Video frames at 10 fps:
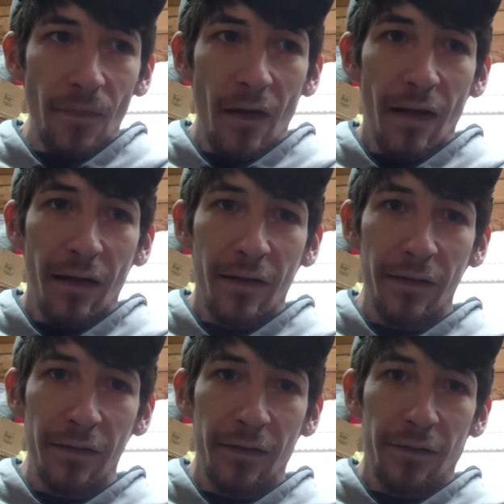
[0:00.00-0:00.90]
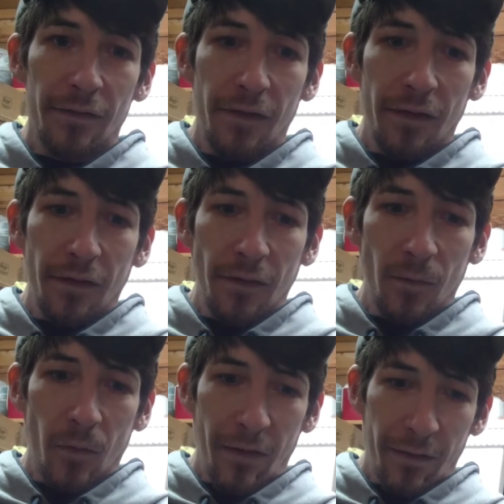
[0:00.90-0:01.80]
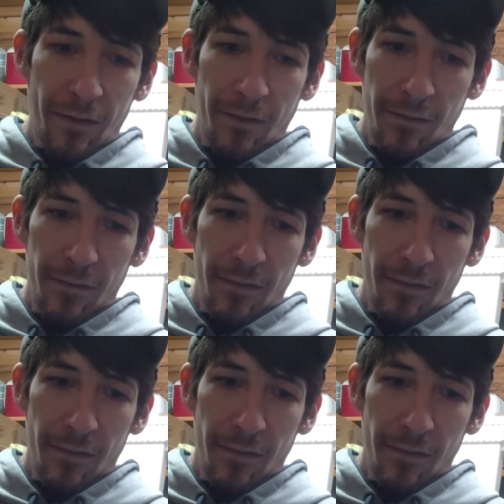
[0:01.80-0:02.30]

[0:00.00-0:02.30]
And what it does,